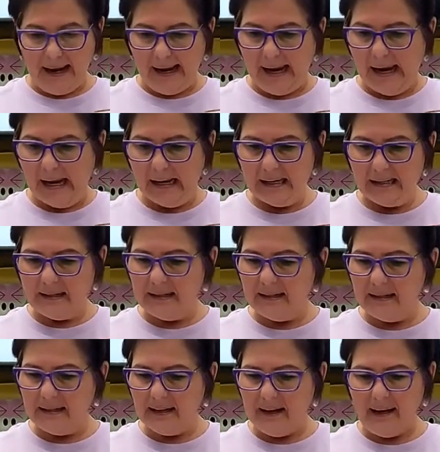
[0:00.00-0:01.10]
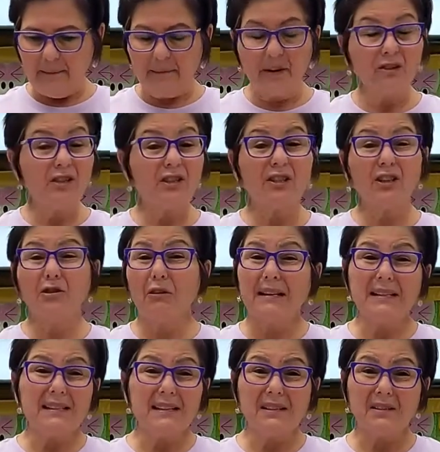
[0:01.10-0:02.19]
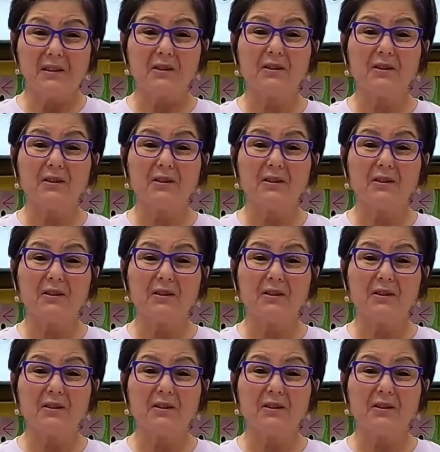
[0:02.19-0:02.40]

and they're just a great scissor.